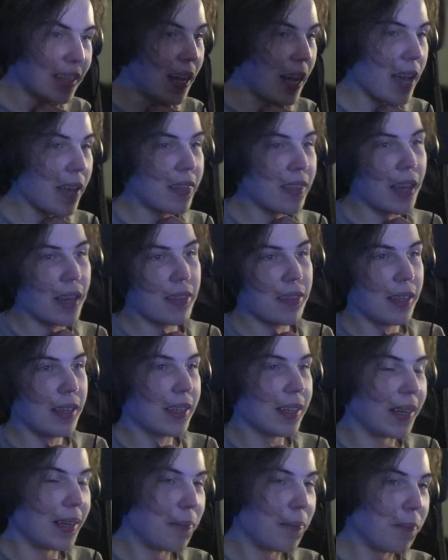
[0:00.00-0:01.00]
I think
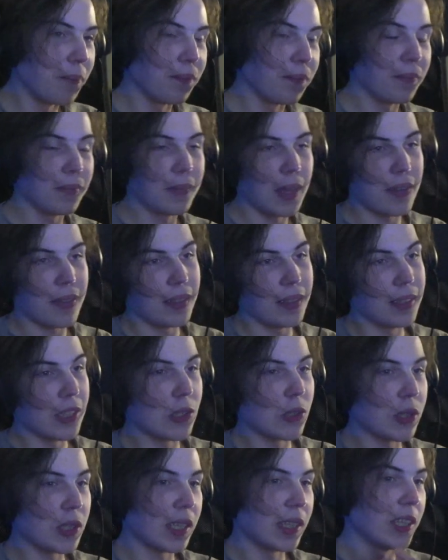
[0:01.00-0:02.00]
this
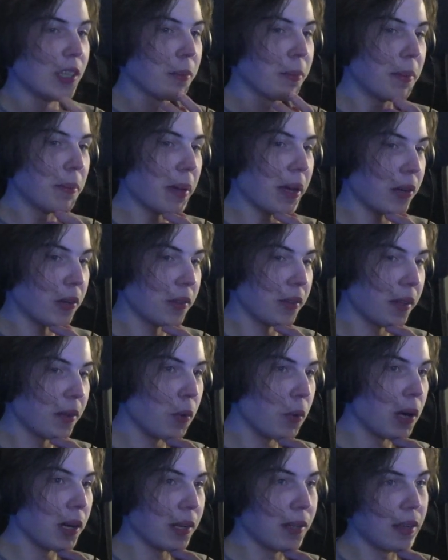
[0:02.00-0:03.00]
looks a little bit better than
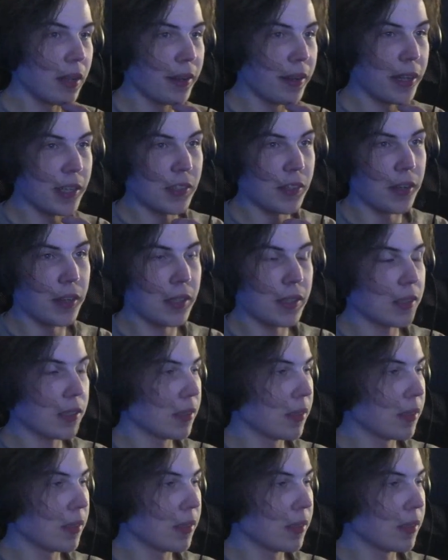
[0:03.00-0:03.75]
Walking Dead Destinies.